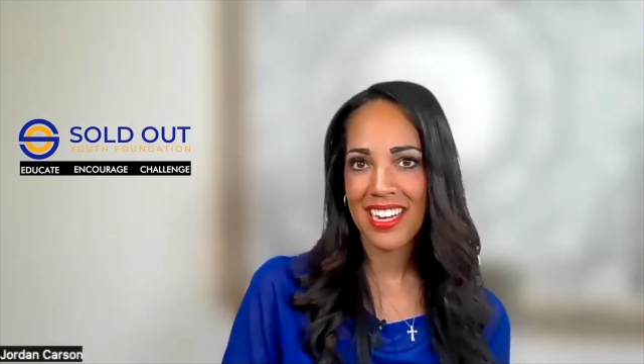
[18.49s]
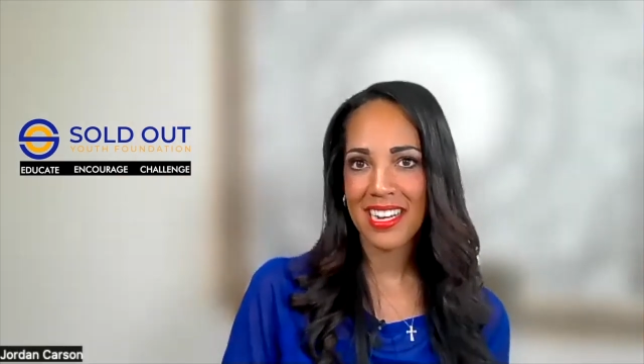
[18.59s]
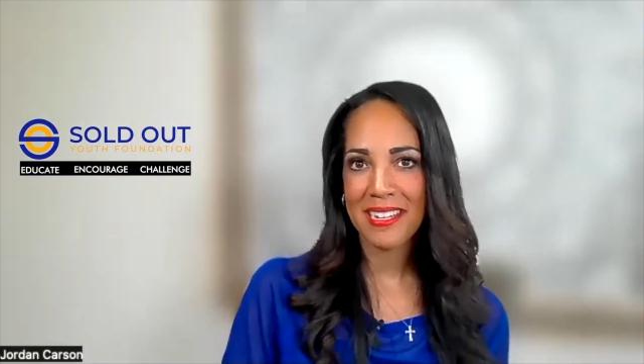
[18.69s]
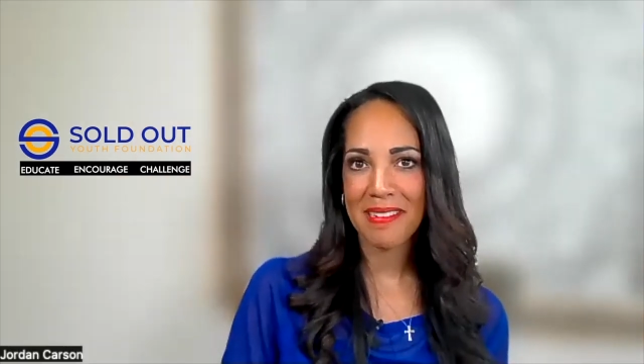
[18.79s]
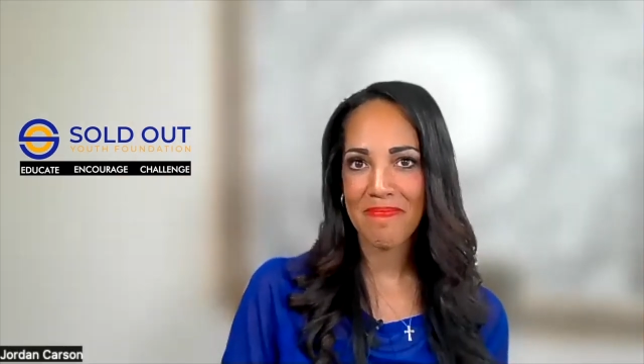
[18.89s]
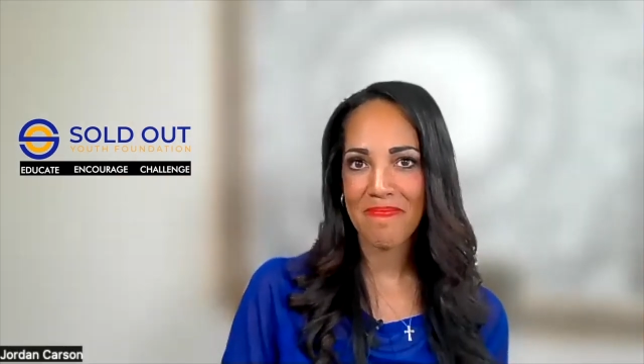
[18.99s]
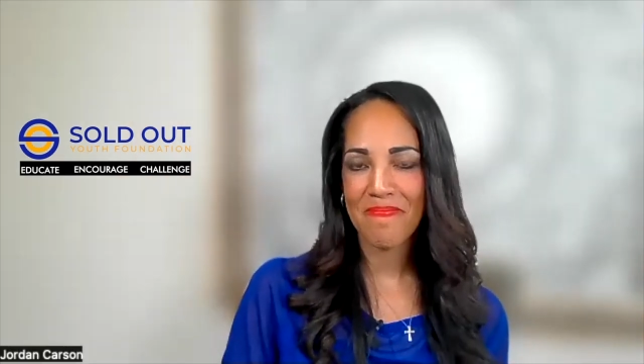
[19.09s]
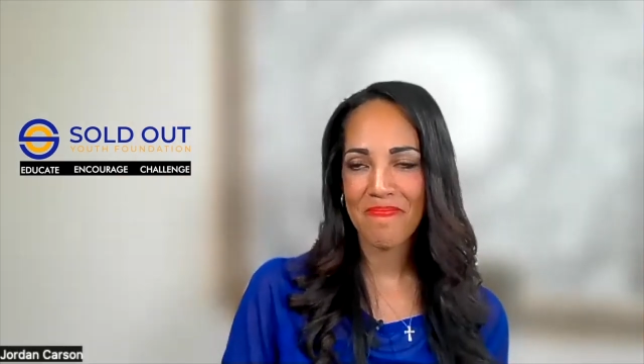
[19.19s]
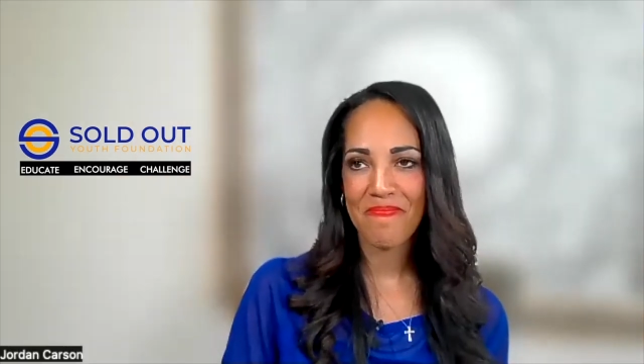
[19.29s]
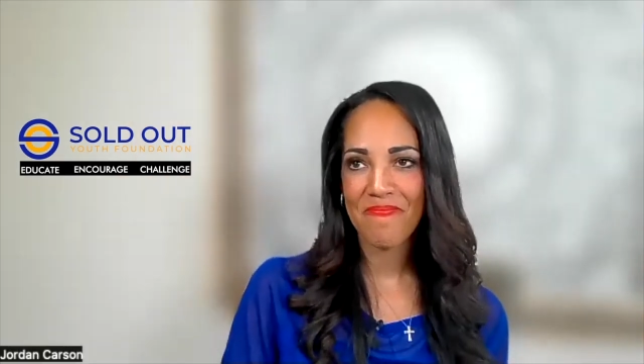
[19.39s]

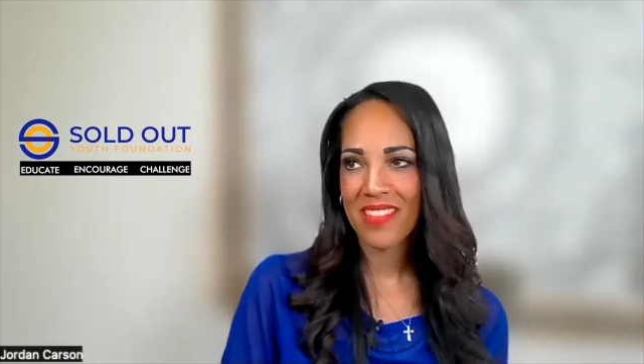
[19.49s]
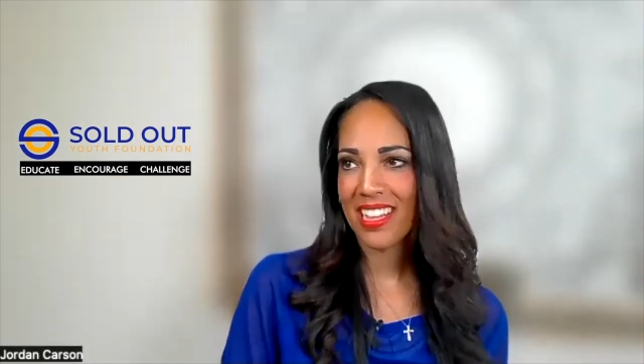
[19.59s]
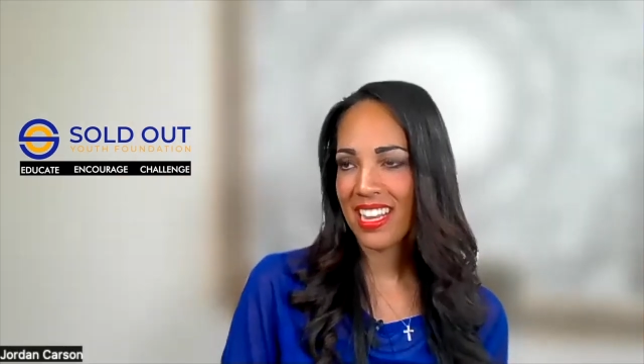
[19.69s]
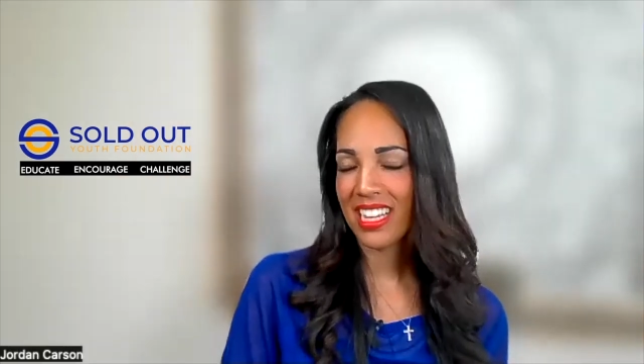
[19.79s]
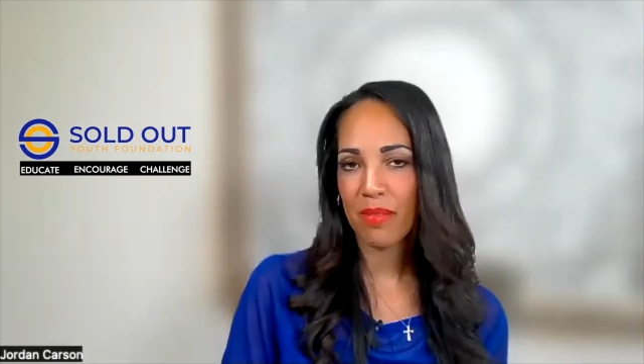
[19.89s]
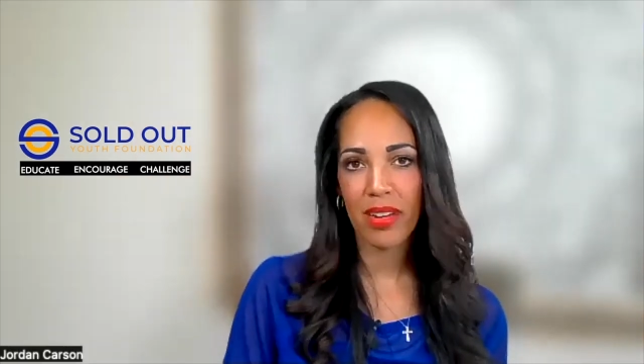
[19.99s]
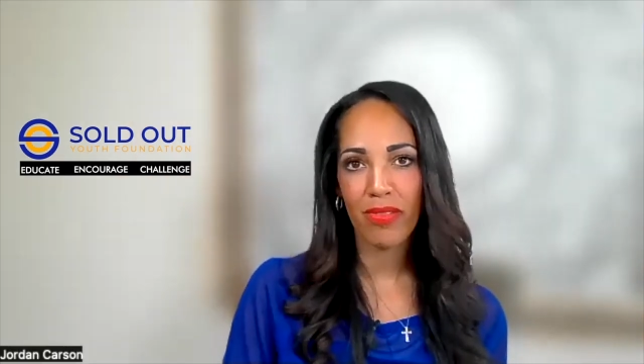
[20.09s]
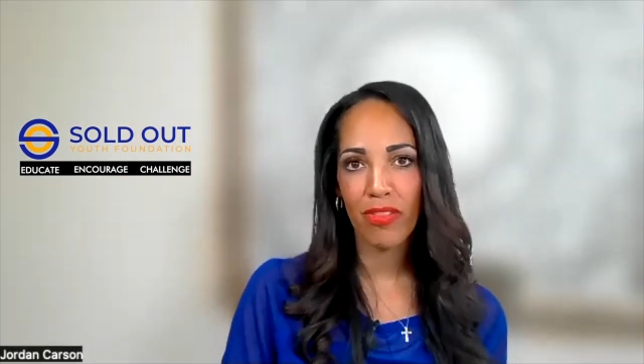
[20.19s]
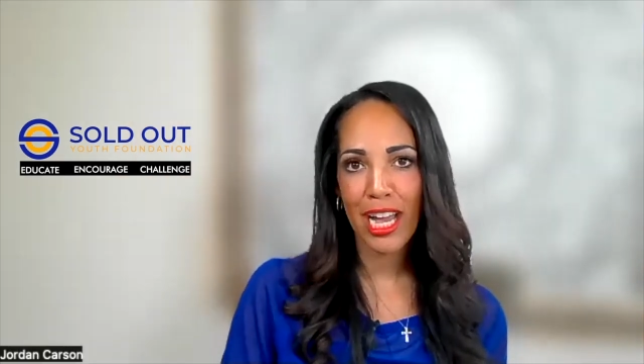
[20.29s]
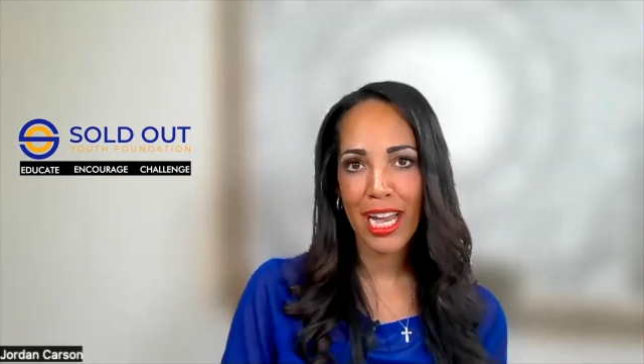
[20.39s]
And it can be a
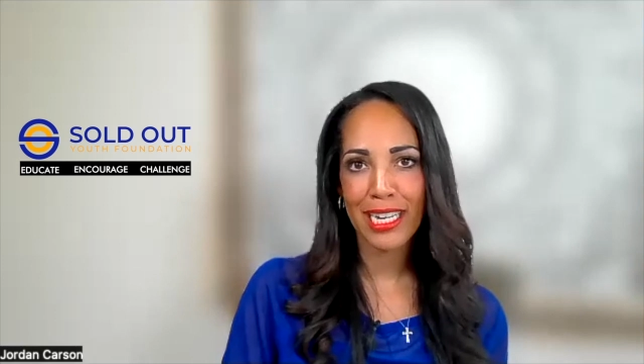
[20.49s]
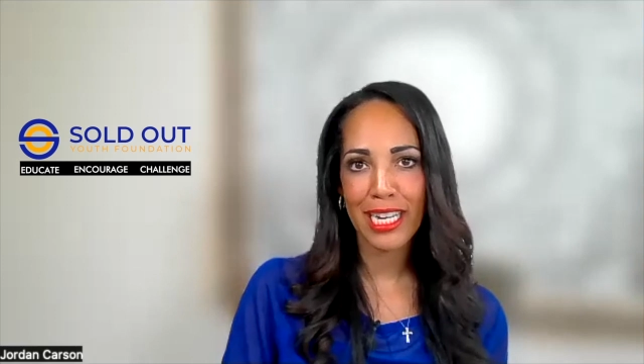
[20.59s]
friend,